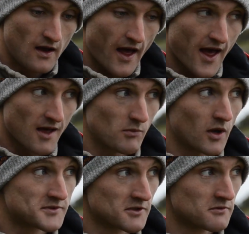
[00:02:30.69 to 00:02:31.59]

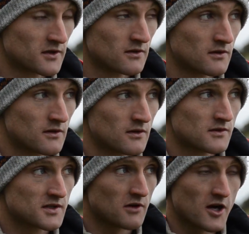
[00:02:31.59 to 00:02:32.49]
I'm doing
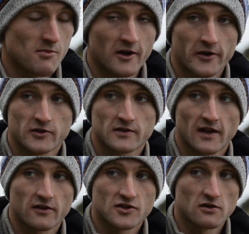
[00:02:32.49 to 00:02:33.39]
Ironman Austria at the
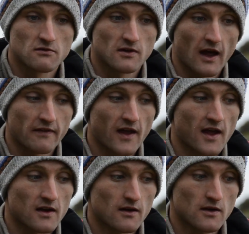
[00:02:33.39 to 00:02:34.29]
end of June, and
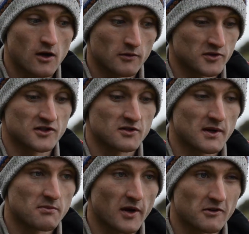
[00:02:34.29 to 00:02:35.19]
then I'm just doing a
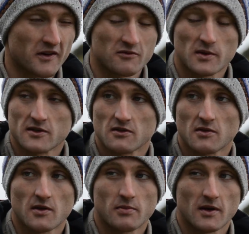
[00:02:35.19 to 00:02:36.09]
bit of bike racing. I've been doing
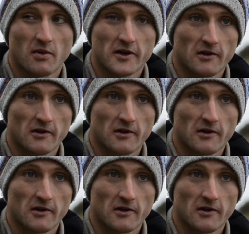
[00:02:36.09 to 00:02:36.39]
a bit of bike